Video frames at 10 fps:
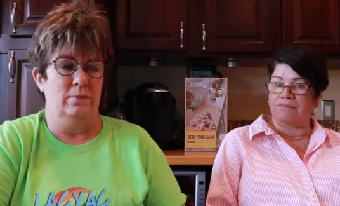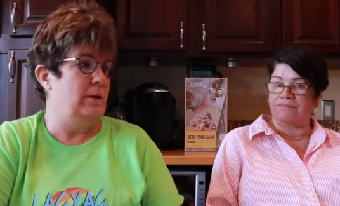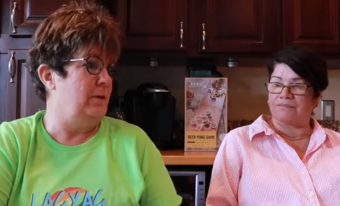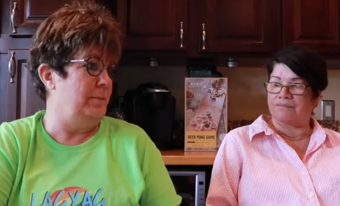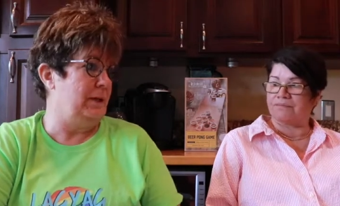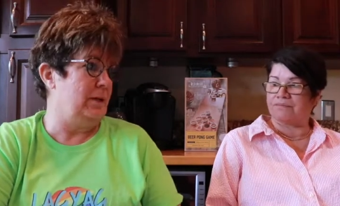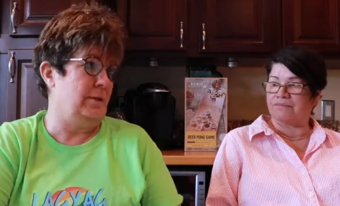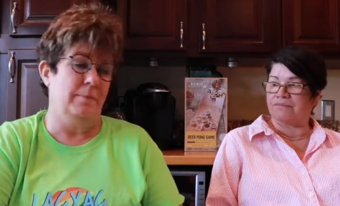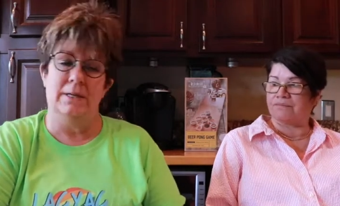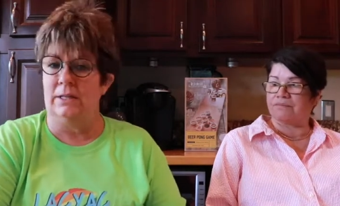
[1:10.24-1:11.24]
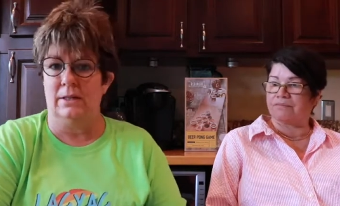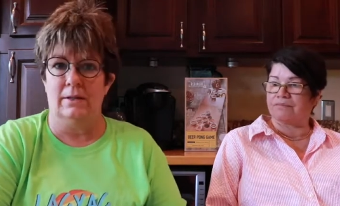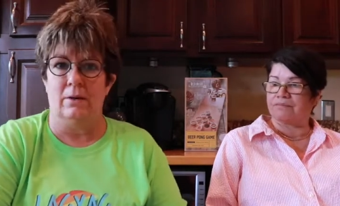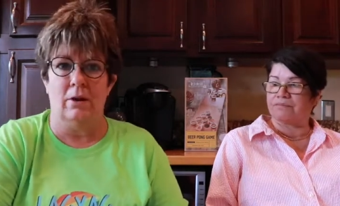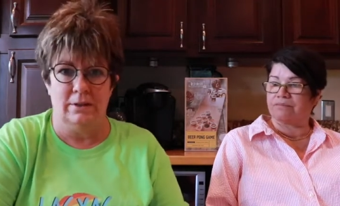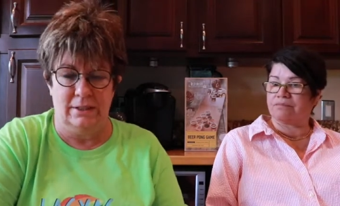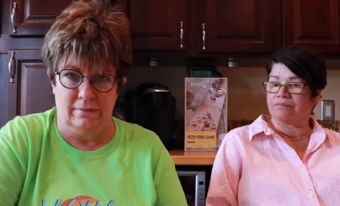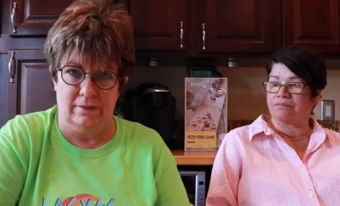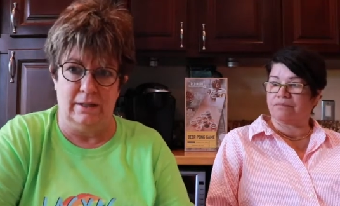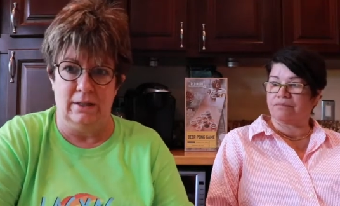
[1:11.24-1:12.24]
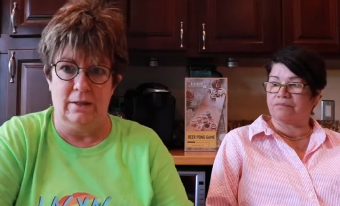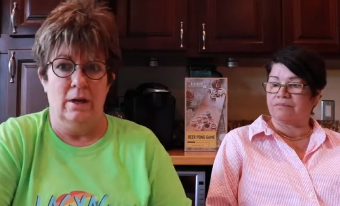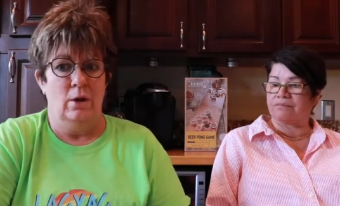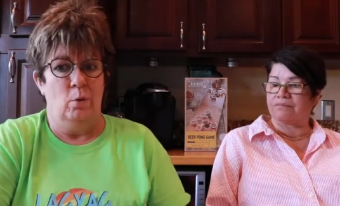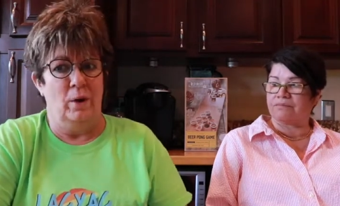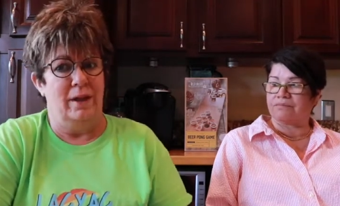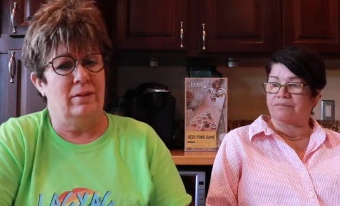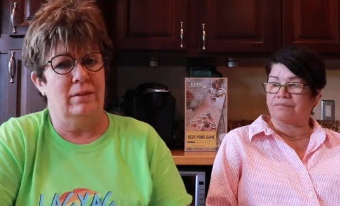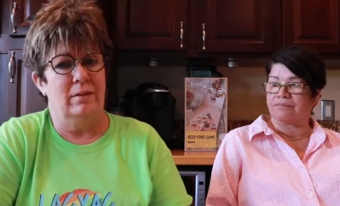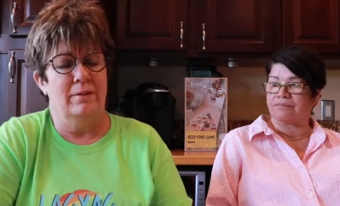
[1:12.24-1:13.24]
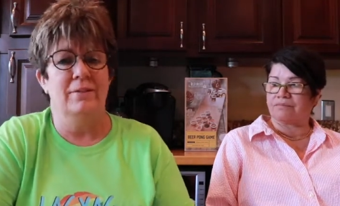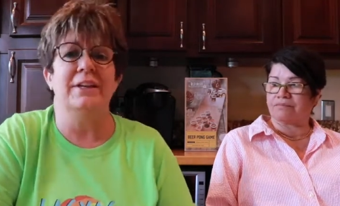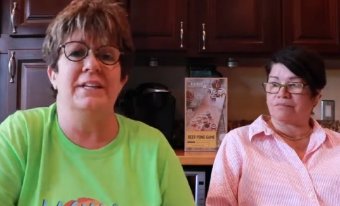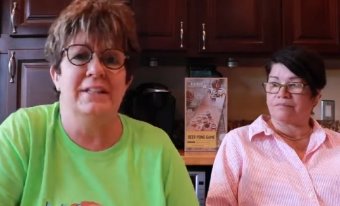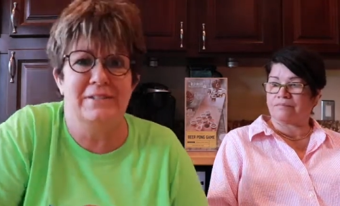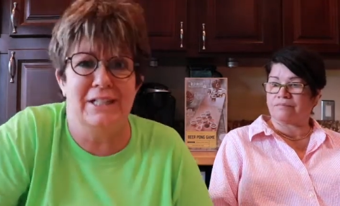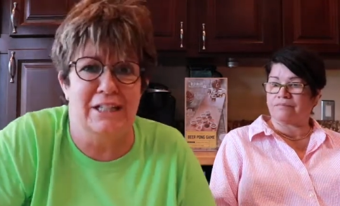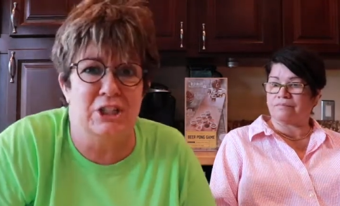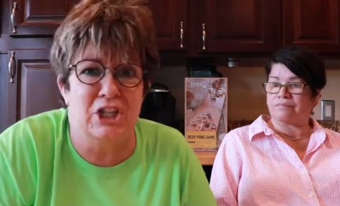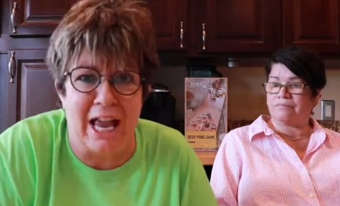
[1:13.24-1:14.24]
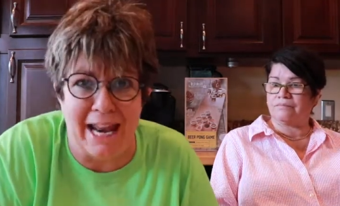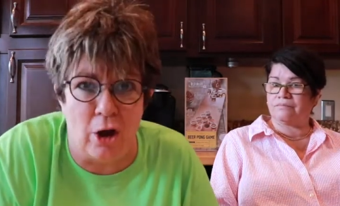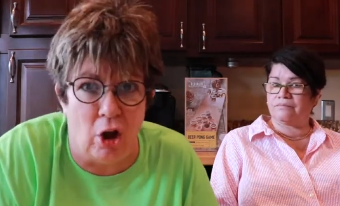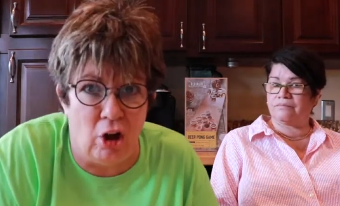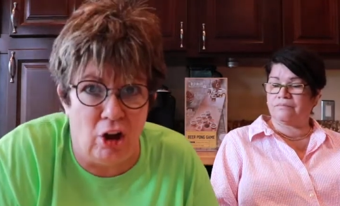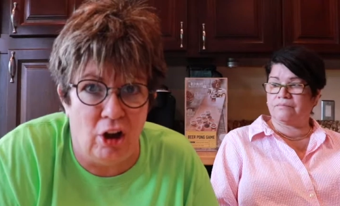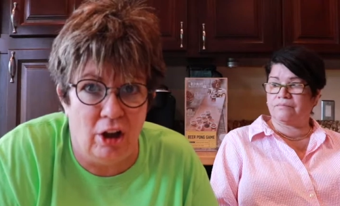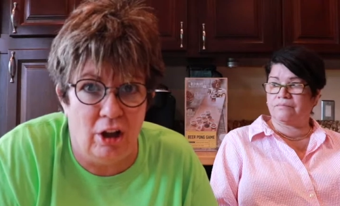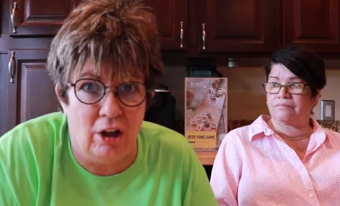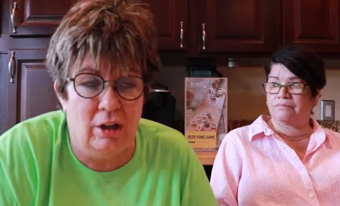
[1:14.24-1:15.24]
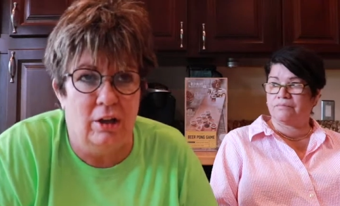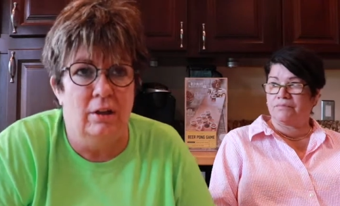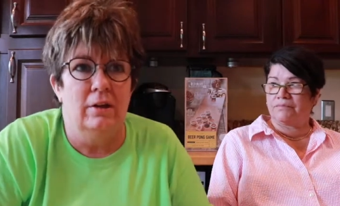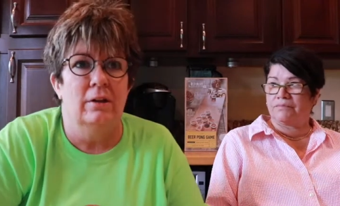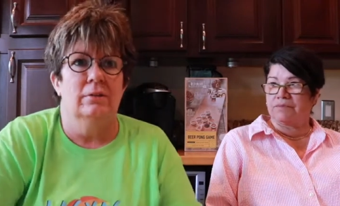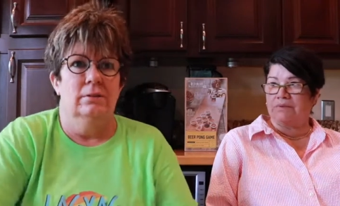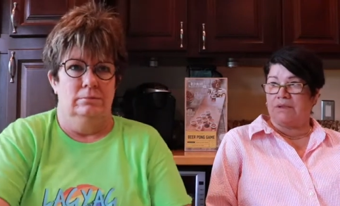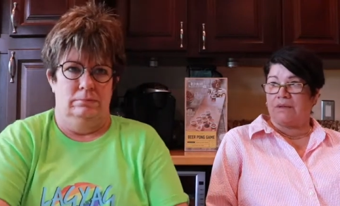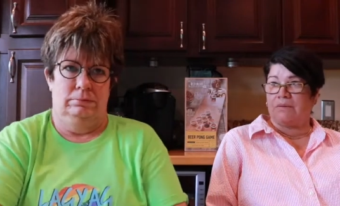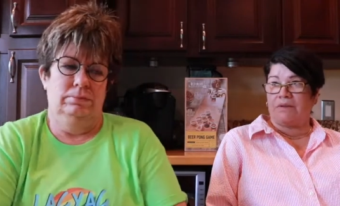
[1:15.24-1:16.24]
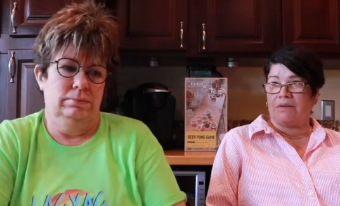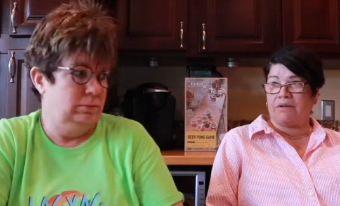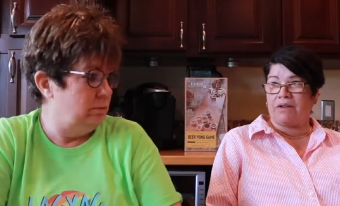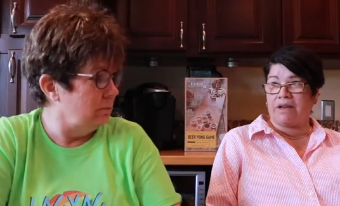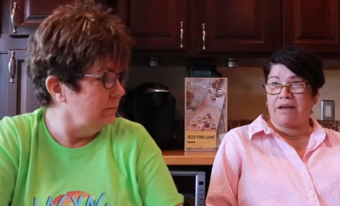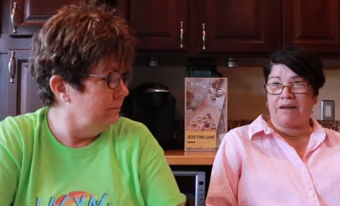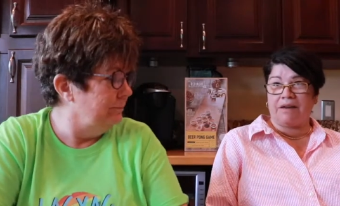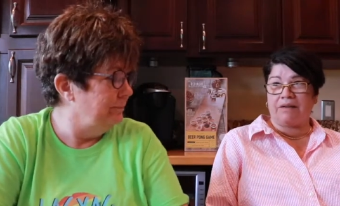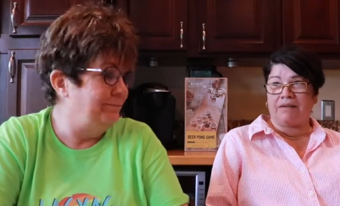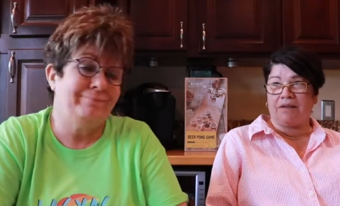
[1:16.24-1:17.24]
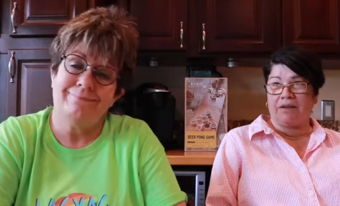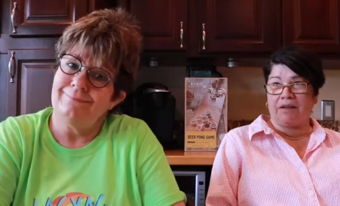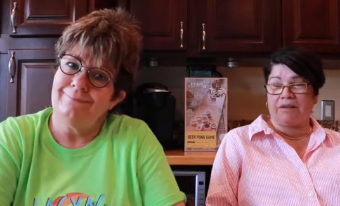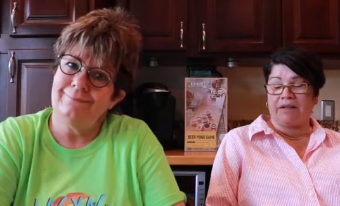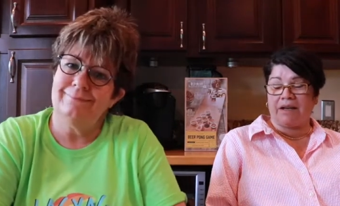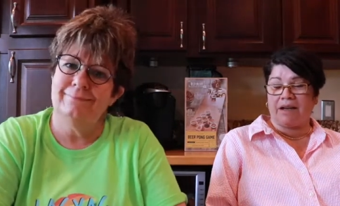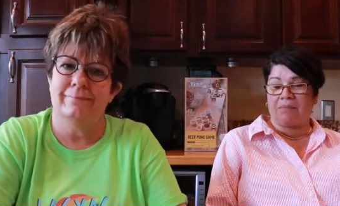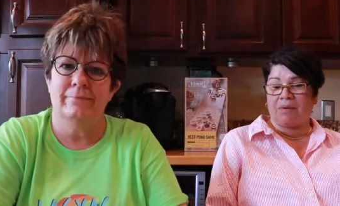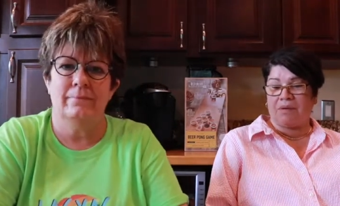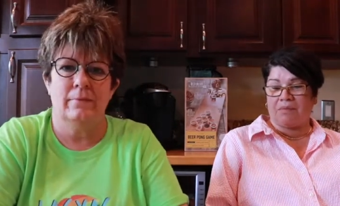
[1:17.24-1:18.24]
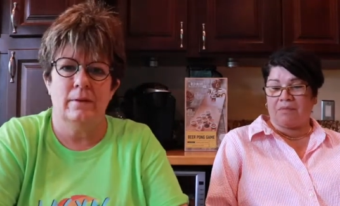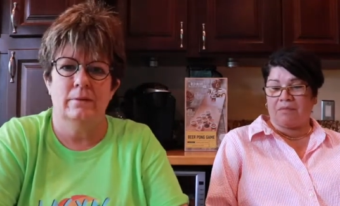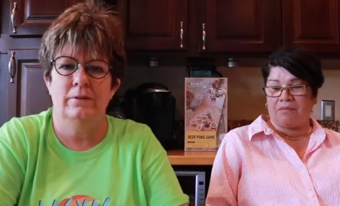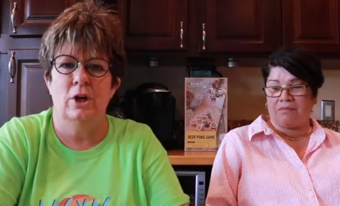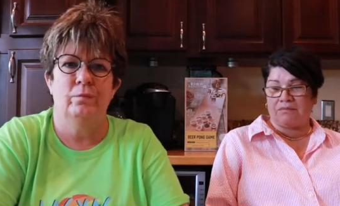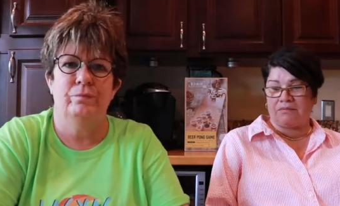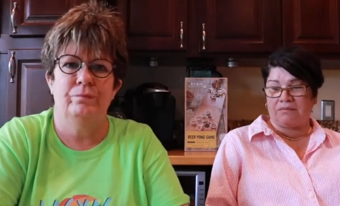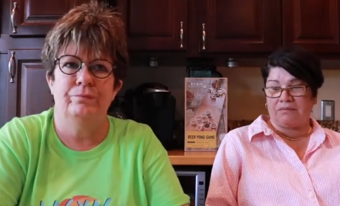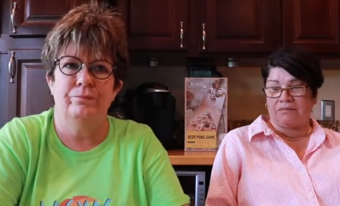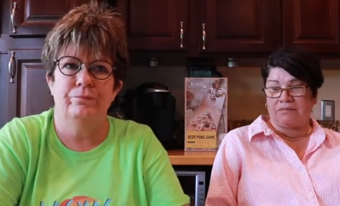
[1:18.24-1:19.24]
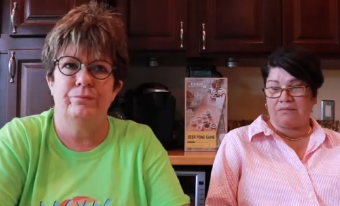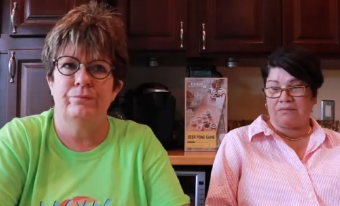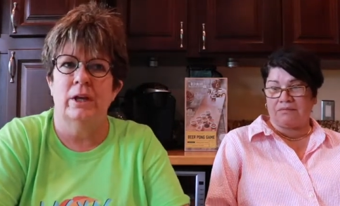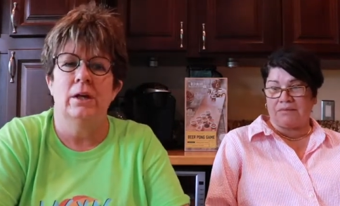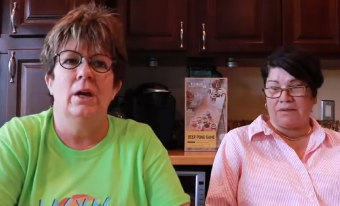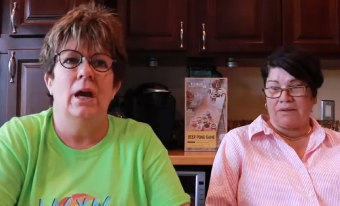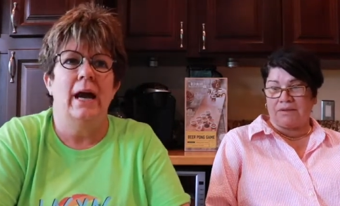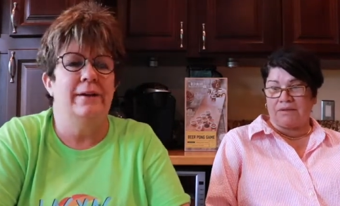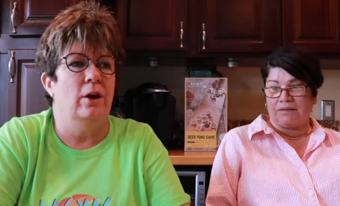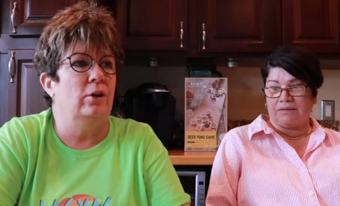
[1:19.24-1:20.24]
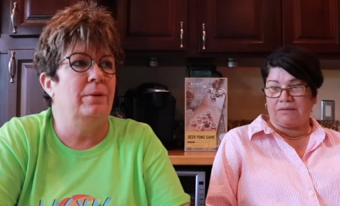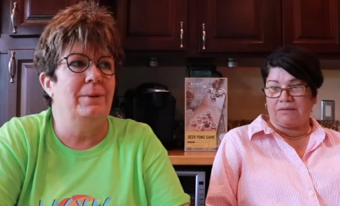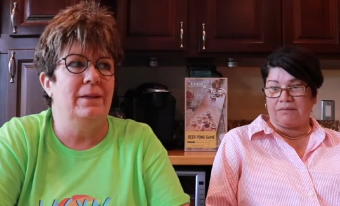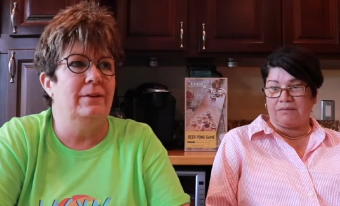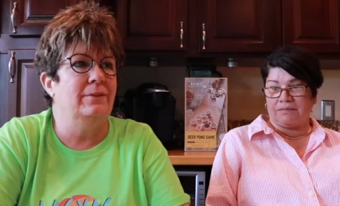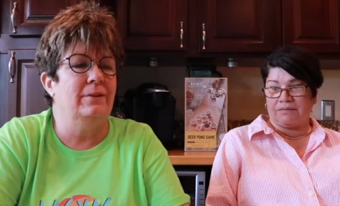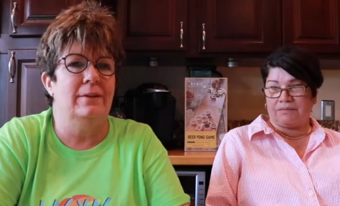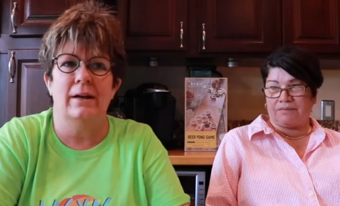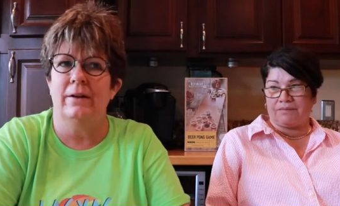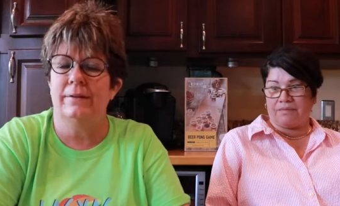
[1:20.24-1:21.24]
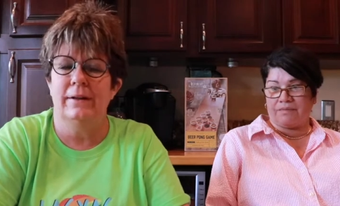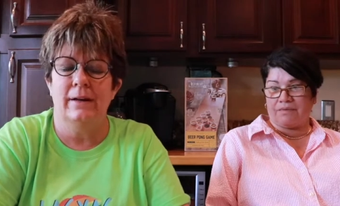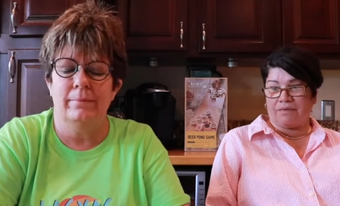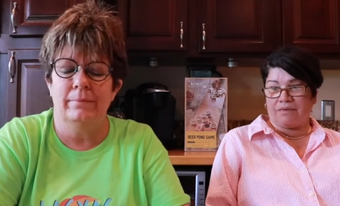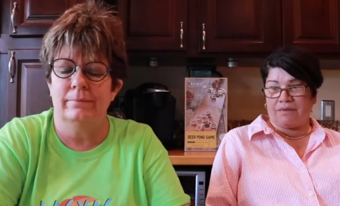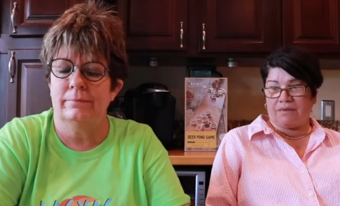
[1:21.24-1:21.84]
Speaker 1: you wanted to be a comedian on TV with the Disney Channel.
Speaker 2: Well, you can't attack people.
Speaker 1: No. I know comedians do that all the time.